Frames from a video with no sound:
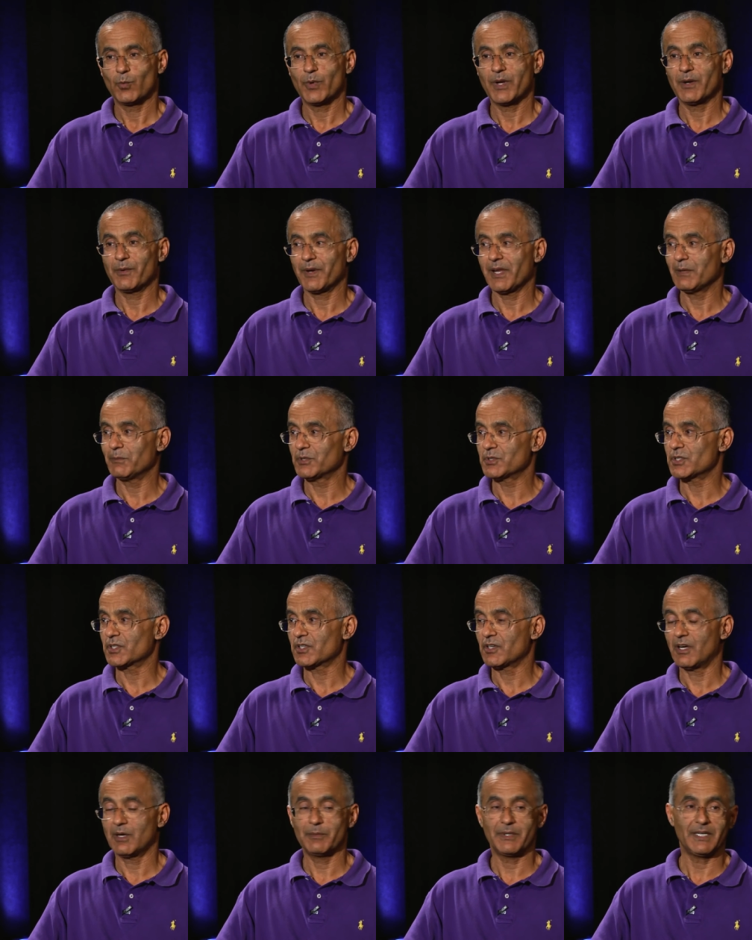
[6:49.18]
we are able to
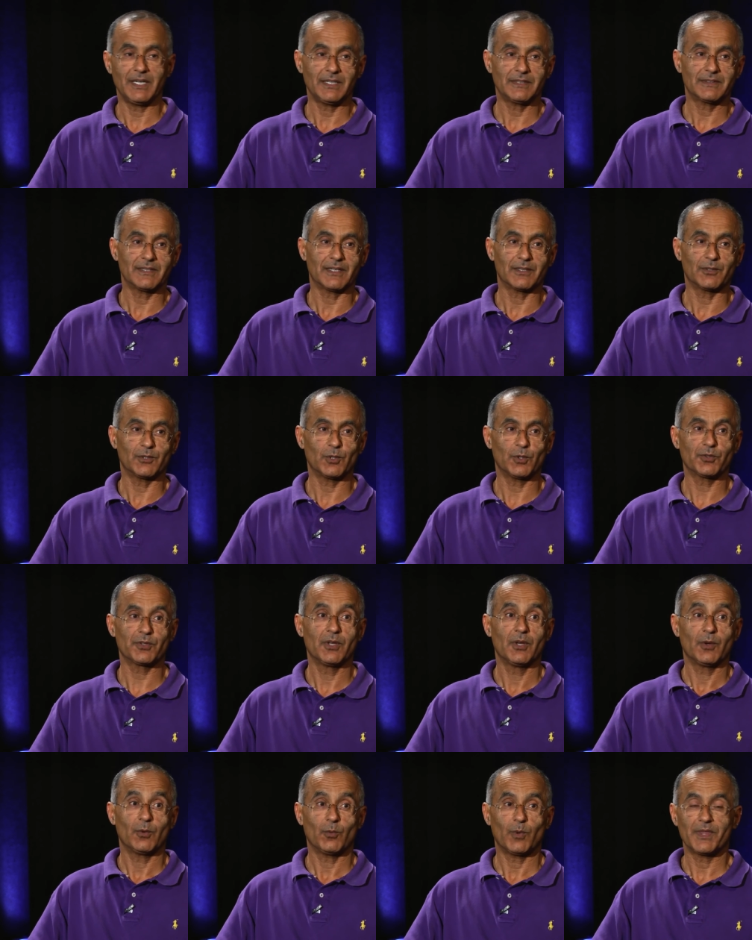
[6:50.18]
accommodate that
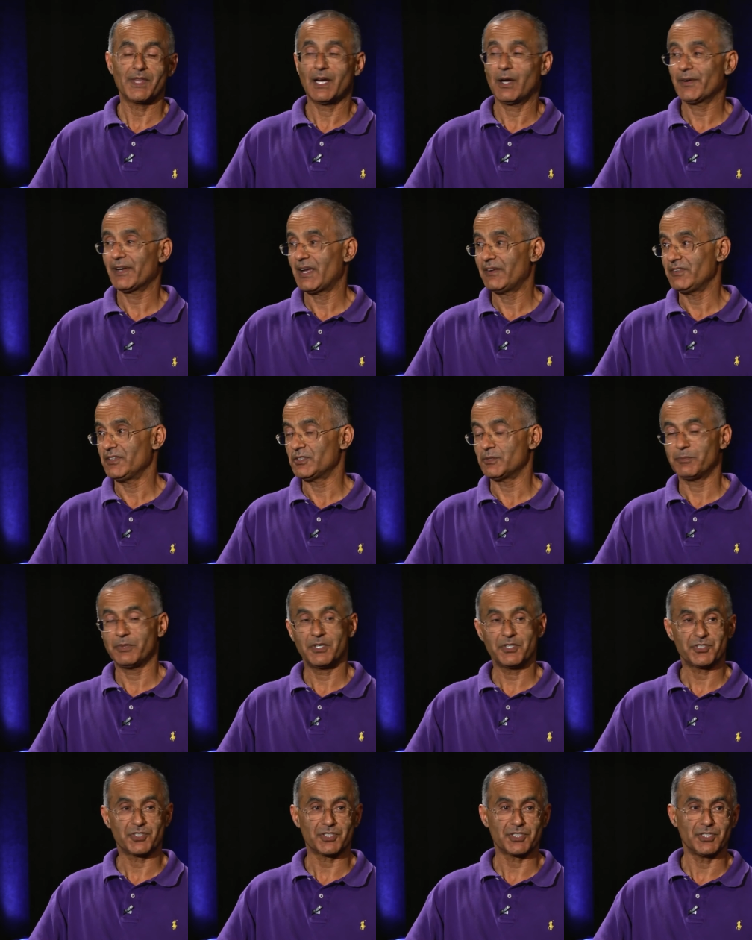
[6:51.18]
growth without having to
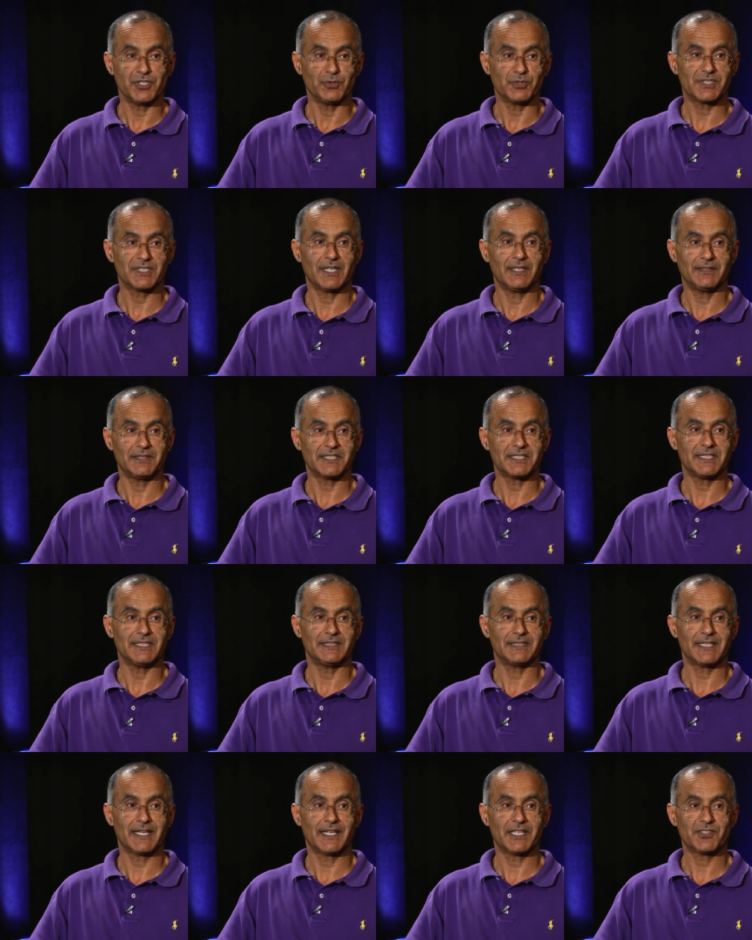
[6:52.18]
purchase new stainless
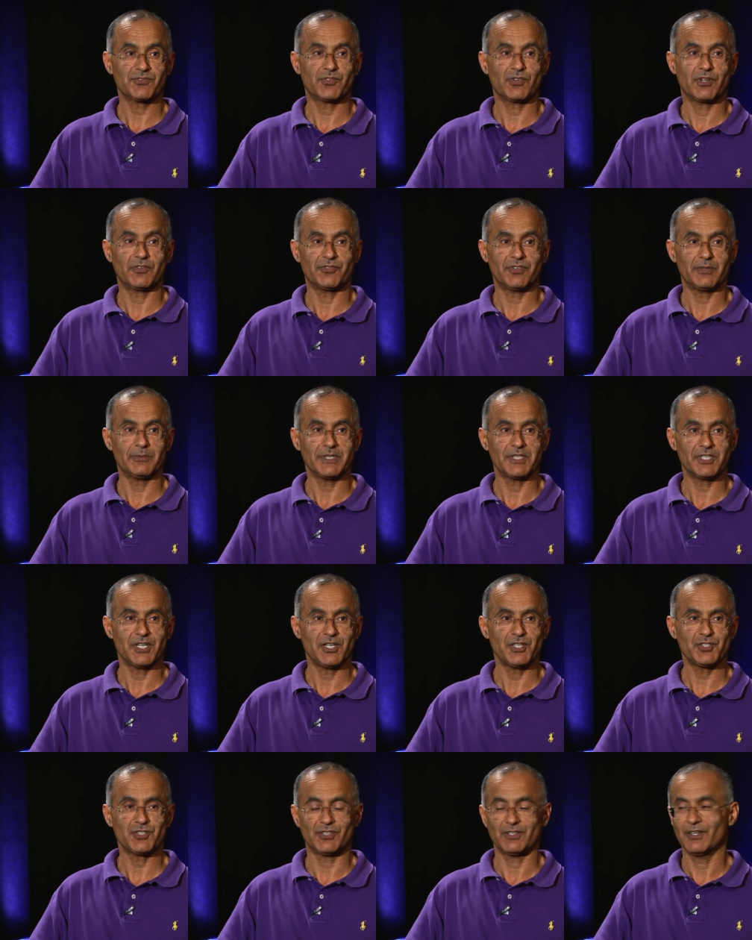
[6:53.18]
steel tanks for our
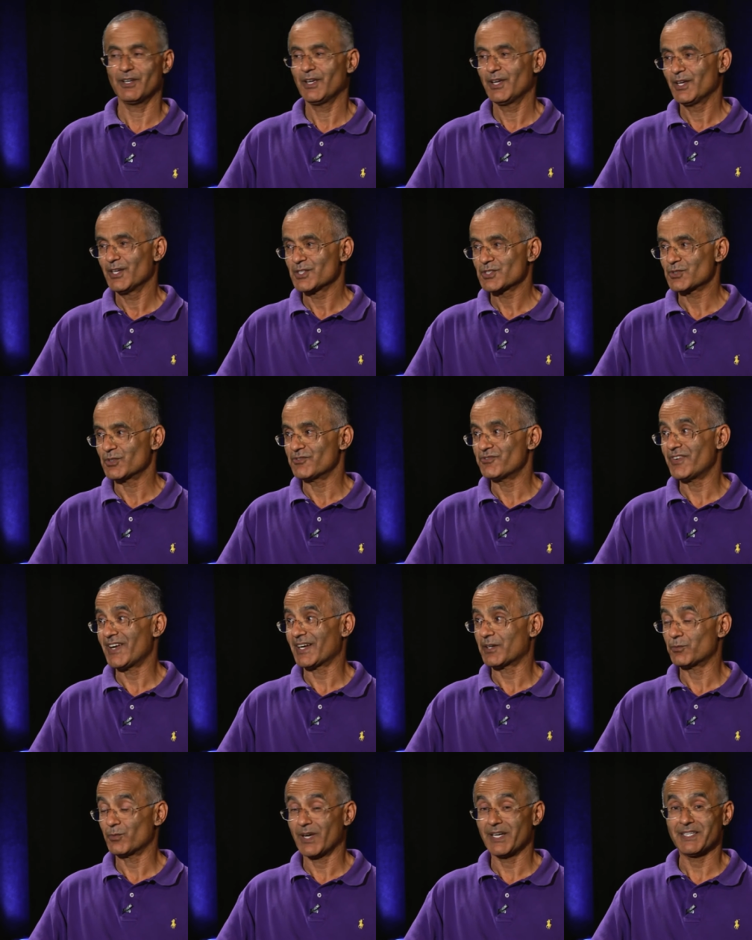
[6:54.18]
fermentation. So in
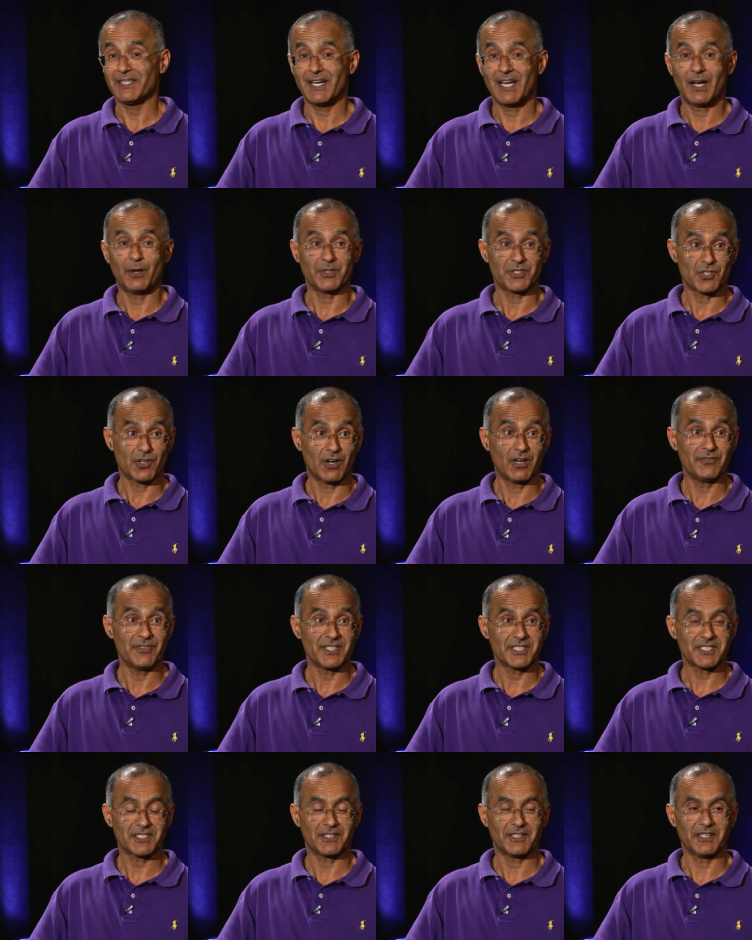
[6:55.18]
fact, right now it's
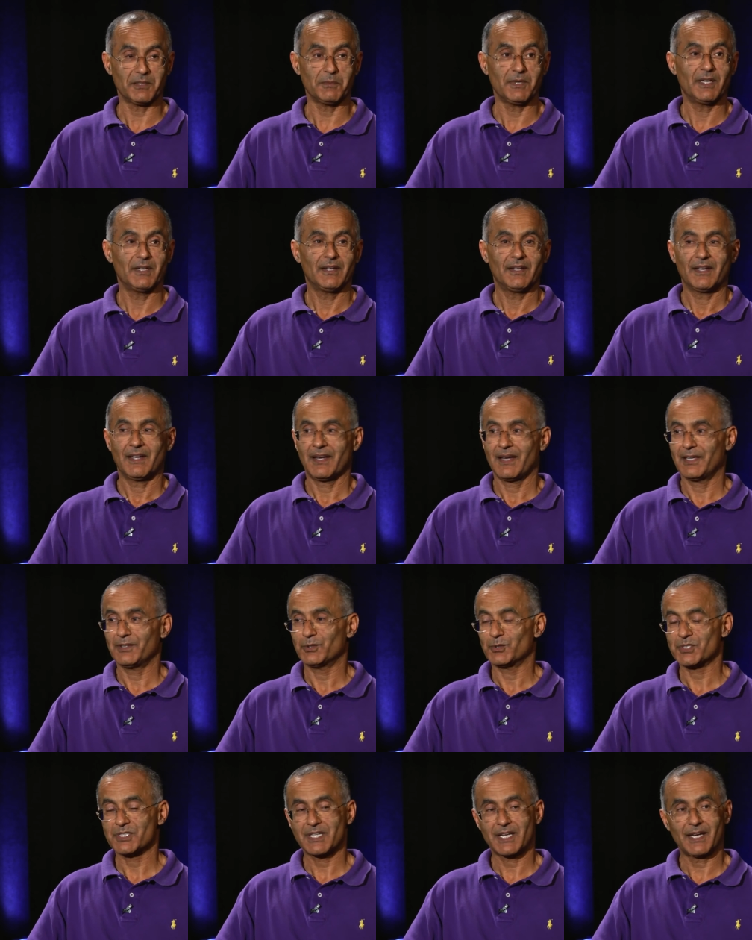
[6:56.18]
harvest time,
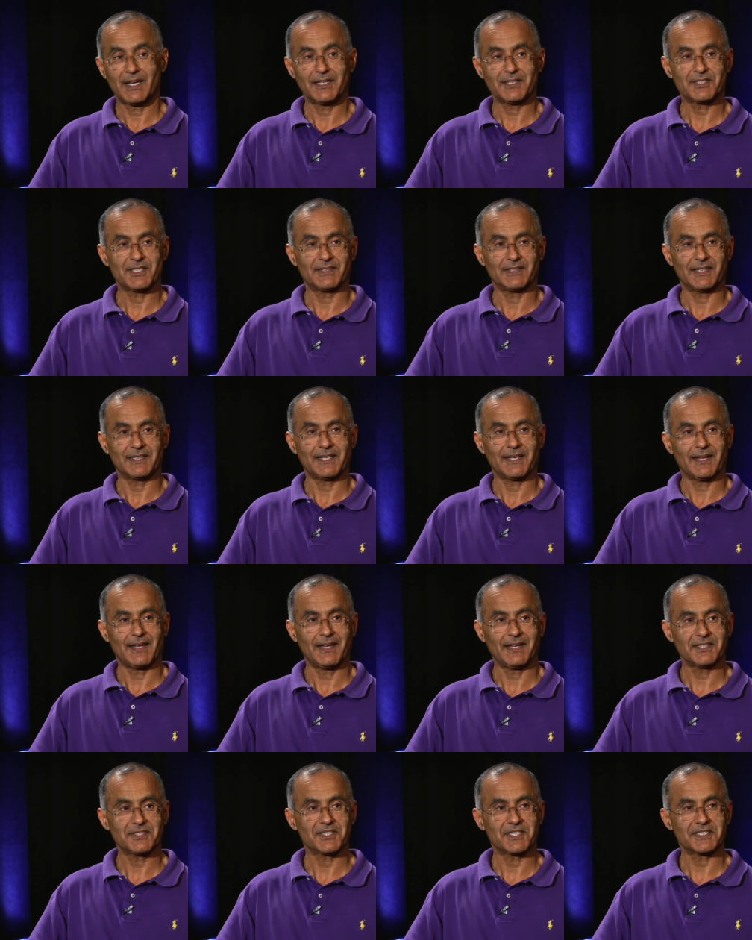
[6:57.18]
and those tanks and that
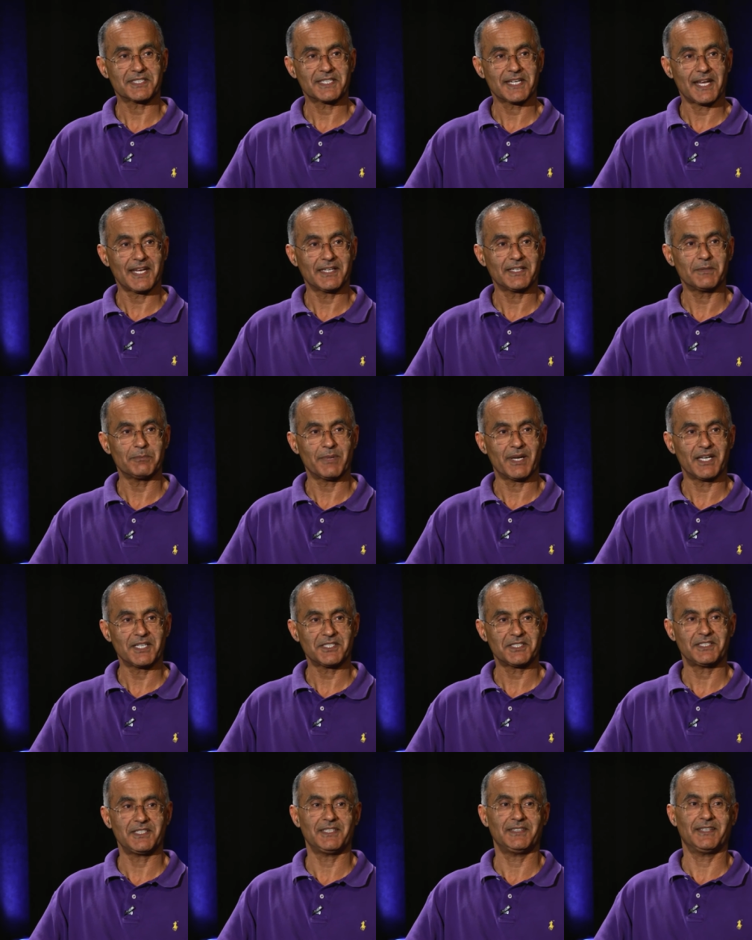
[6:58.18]
excess tank
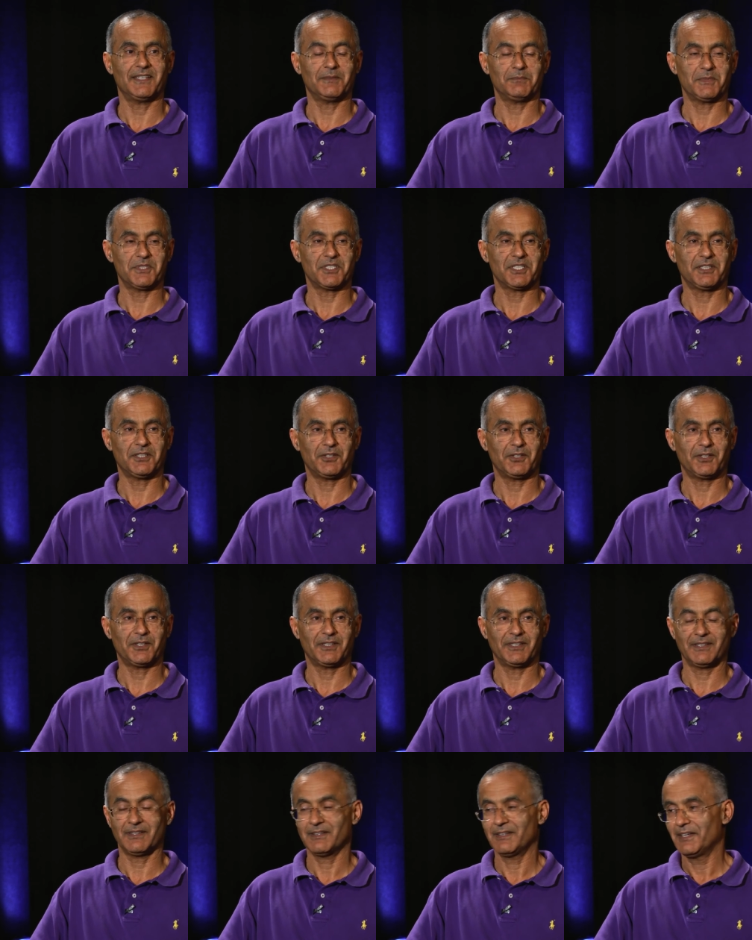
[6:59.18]
capacity that Mr.
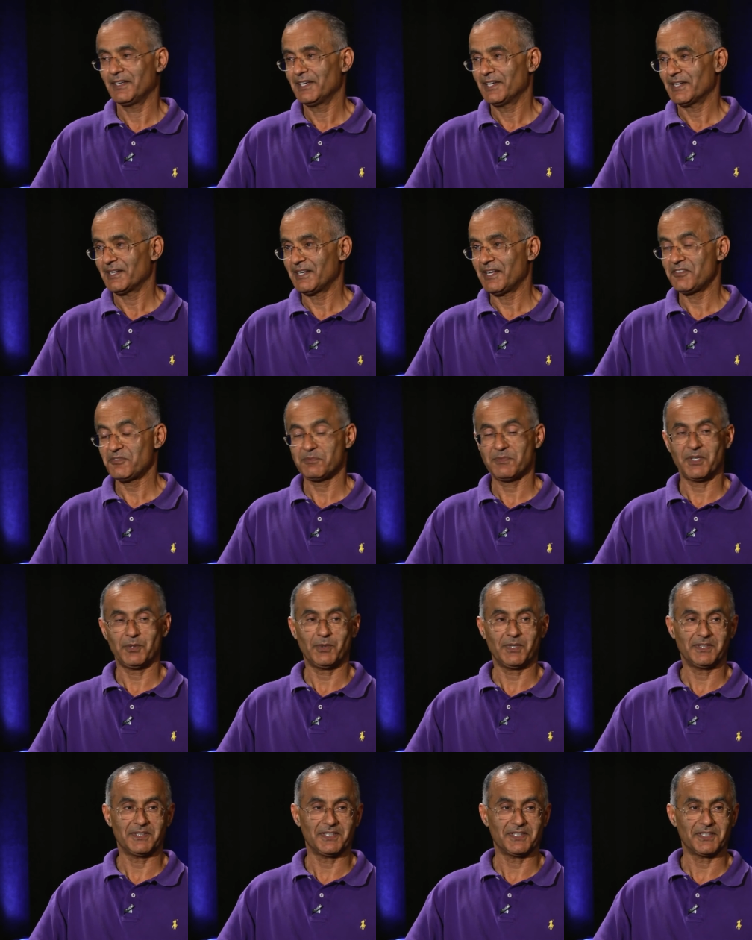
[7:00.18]
Kirigin left
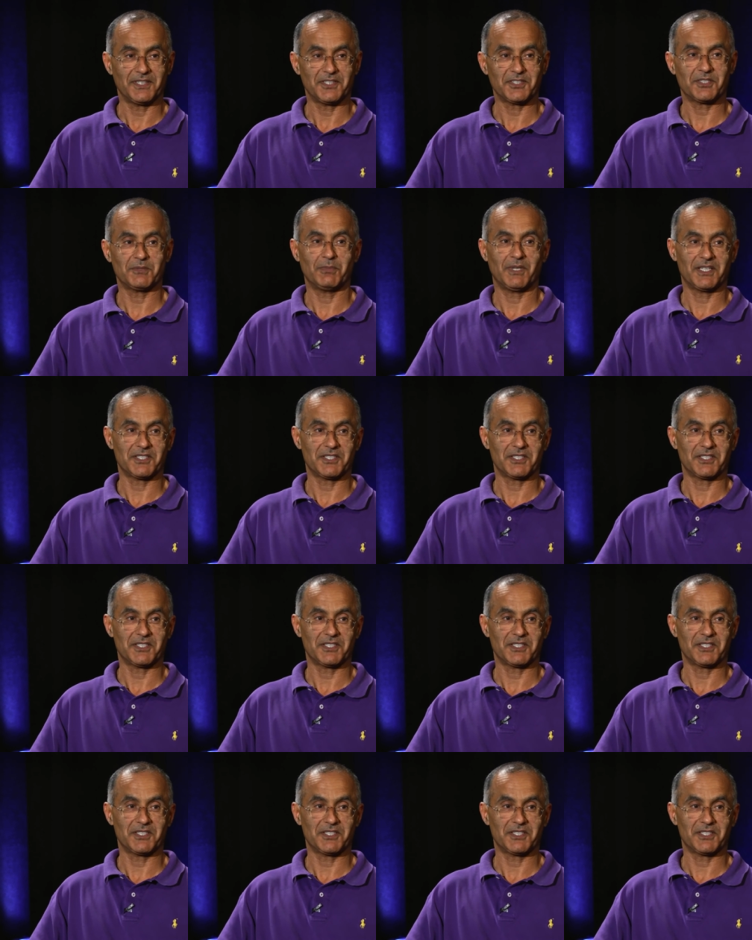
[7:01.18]
me with is a